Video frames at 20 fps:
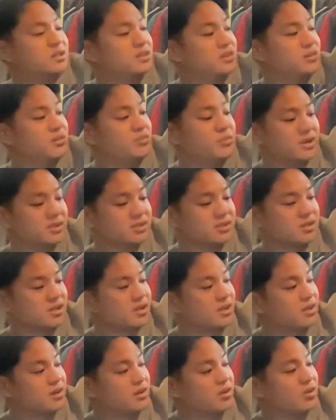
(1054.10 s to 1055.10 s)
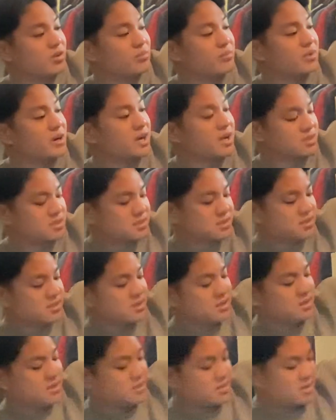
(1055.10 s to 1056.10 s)
the buttons are here are Cobrax,
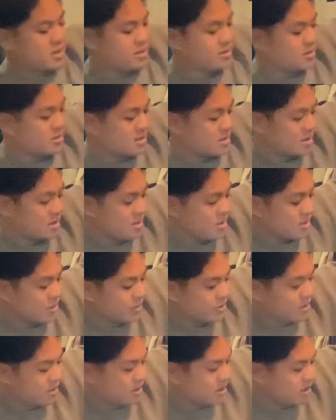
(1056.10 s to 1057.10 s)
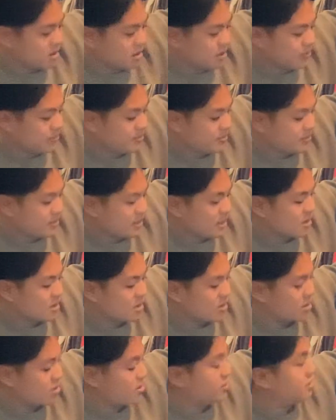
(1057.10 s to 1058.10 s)
and then another thing
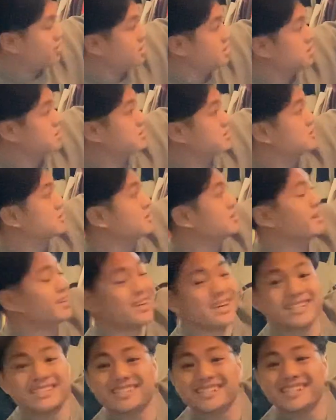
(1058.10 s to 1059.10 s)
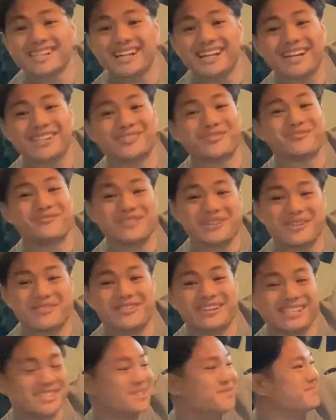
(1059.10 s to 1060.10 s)
are these, it has
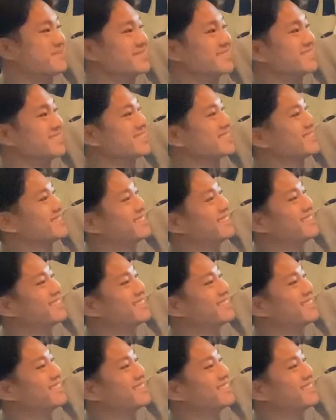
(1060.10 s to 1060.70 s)
Riri zippers,